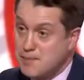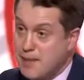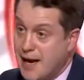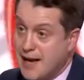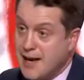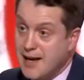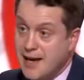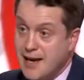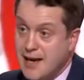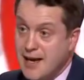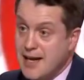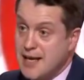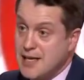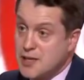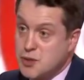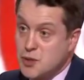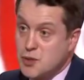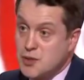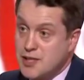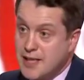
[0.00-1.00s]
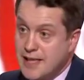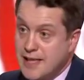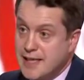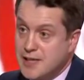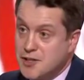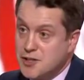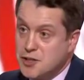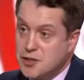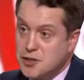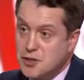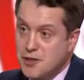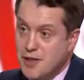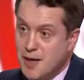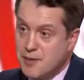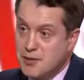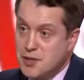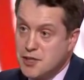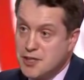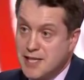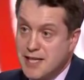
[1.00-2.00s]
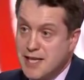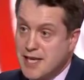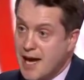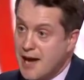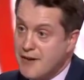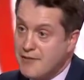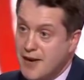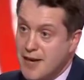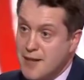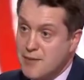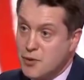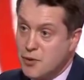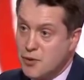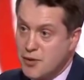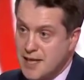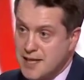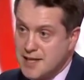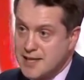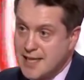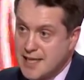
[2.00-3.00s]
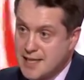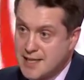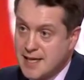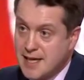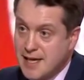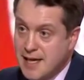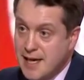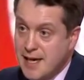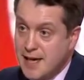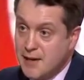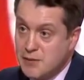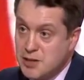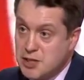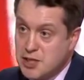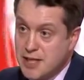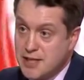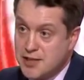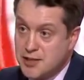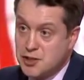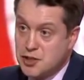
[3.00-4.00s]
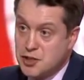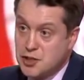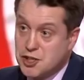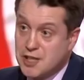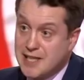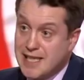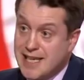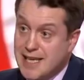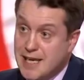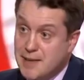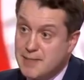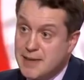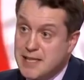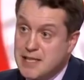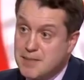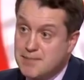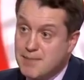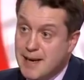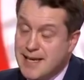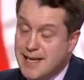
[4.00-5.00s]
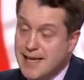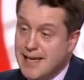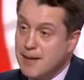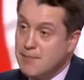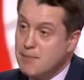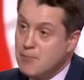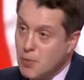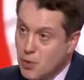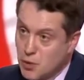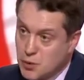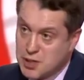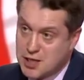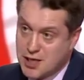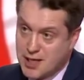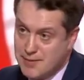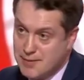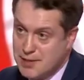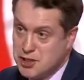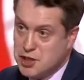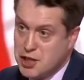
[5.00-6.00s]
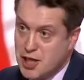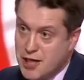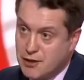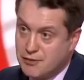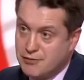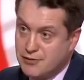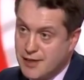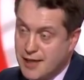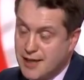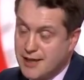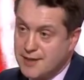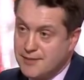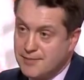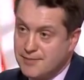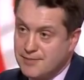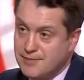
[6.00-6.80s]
back. His lawyer said he couldn't do that because he didn't have any more assets, in which case the judge said he'd be spending more time in jail for that.